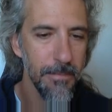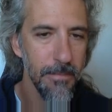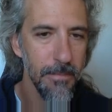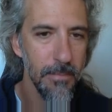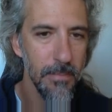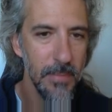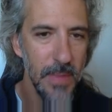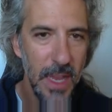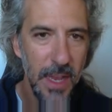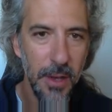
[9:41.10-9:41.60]

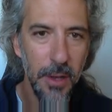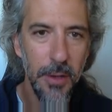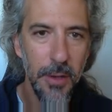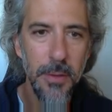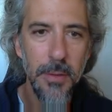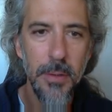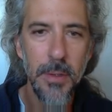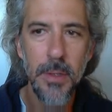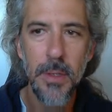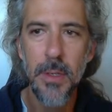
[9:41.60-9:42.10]
Now
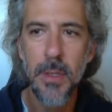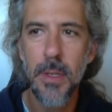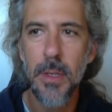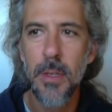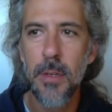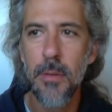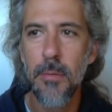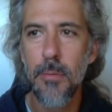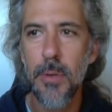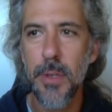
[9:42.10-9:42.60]

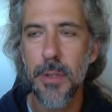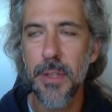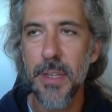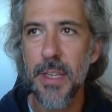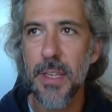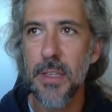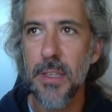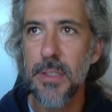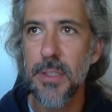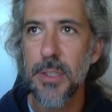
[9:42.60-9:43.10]
we'll
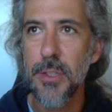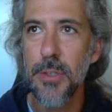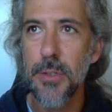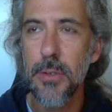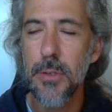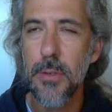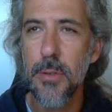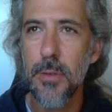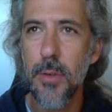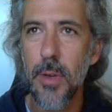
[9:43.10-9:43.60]
need
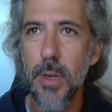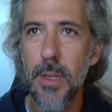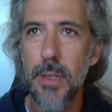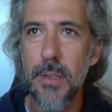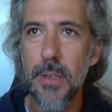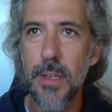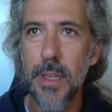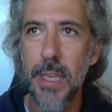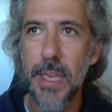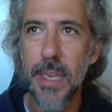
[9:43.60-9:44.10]
to
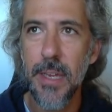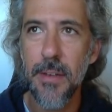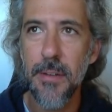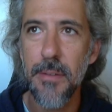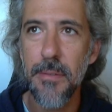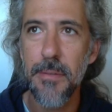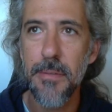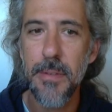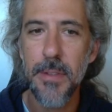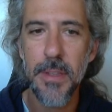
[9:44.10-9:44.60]

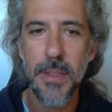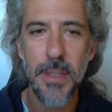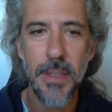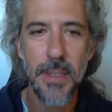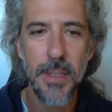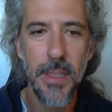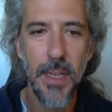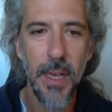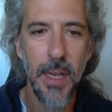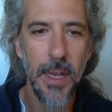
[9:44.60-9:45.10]
give
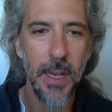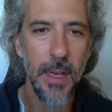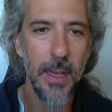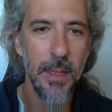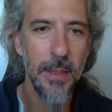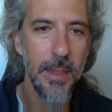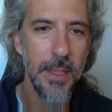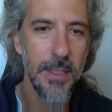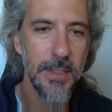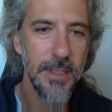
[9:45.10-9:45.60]

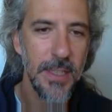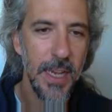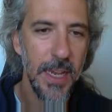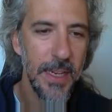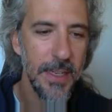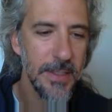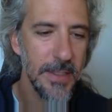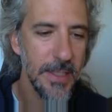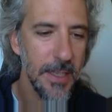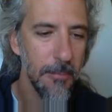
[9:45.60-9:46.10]
this guy
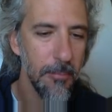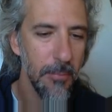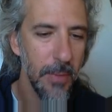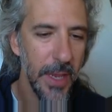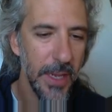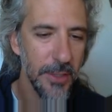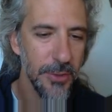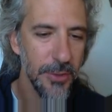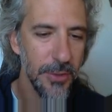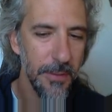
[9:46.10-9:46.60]
some
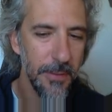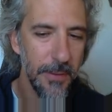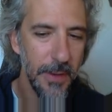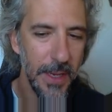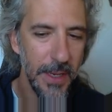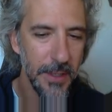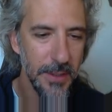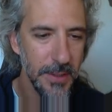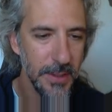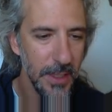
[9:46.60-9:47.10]
extra
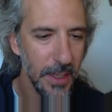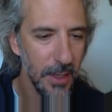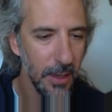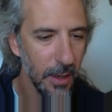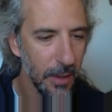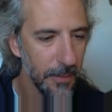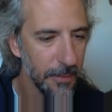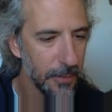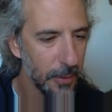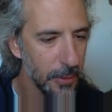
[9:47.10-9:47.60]
files in
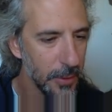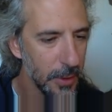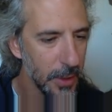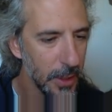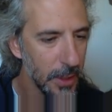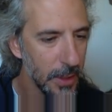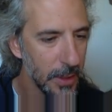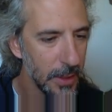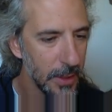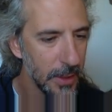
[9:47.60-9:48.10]
our
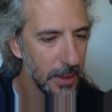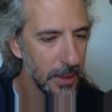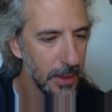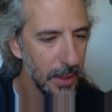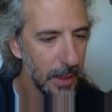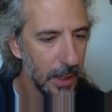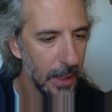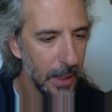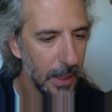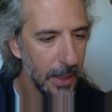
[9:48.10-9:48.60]
folder
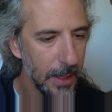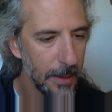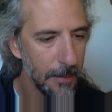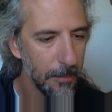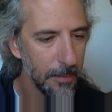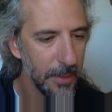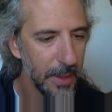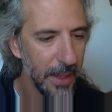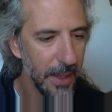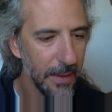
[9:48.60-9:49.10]

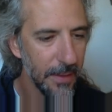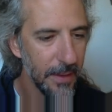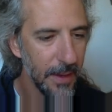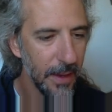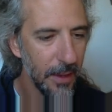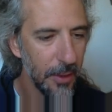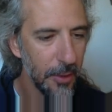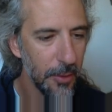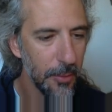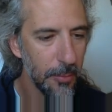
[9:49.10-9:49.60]
that
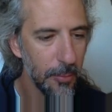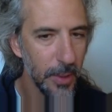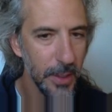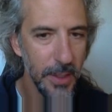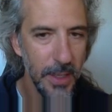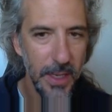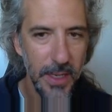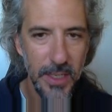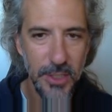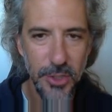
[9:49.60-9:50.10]
tell what
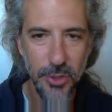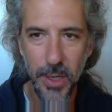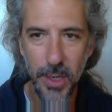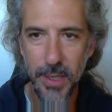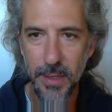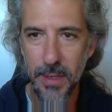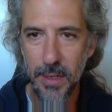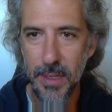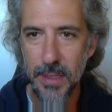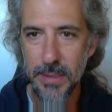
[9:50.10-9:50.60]
kind of
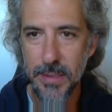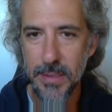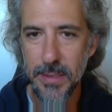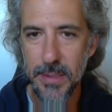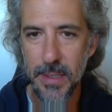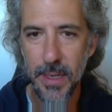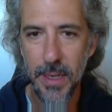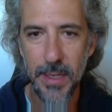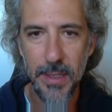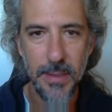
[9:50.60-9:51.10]
joint it is
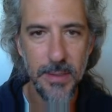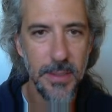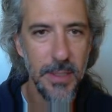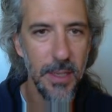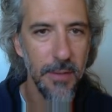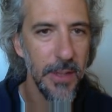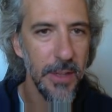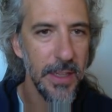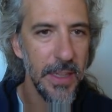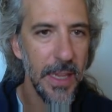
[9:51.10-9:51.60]
and
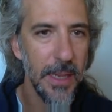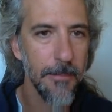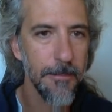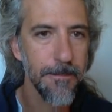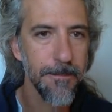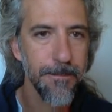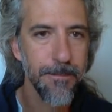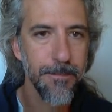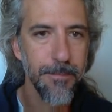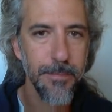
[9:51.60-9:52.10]
stuff like that.
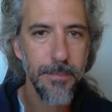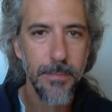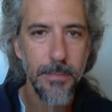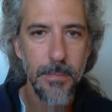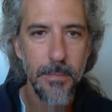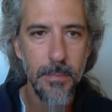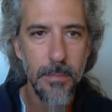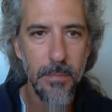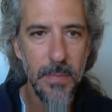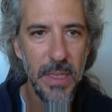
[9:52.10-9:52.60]

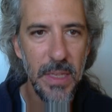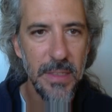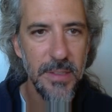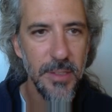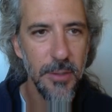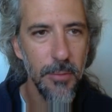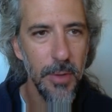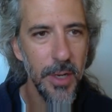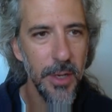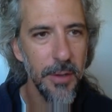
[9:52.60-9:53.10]
So
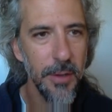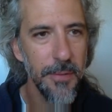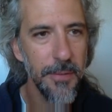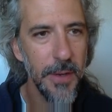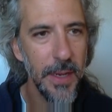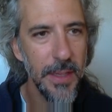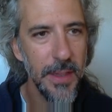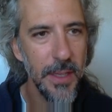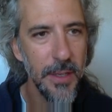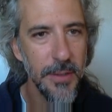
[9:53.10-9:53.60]
where do you
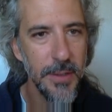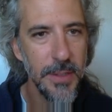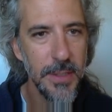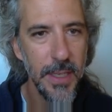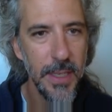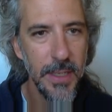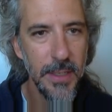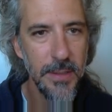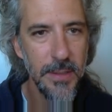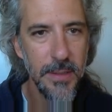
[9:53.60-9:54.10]
find those
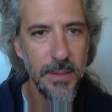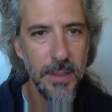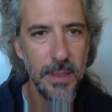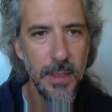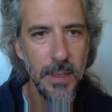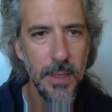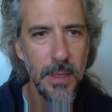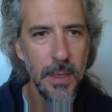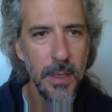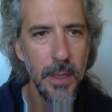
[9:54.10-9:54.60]
things?
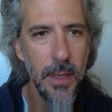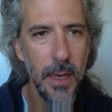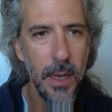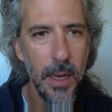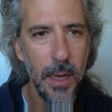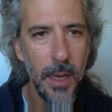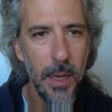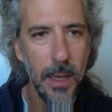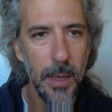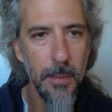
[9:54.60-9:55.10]

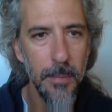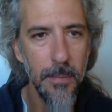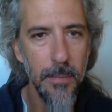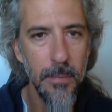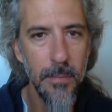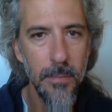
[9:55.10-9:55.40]
You